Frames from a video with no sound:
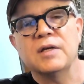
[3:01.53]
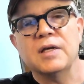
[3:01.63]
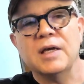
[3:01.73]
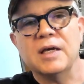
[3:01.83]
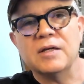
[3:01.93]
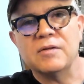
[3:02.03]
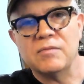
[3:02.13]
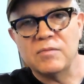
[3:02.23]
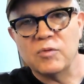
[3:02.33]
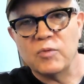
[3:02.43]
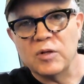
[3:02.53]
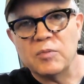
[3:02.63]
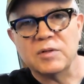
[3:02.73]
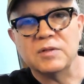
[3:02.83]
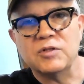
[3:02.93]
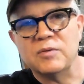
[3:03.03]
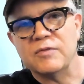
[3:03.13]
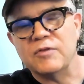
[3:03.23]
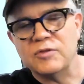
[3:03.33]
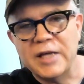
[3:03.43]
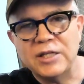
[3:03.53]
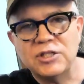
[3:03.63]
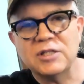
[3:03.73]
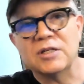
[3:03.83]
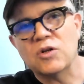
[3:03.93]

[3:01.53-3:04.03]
in the real book in terms of notation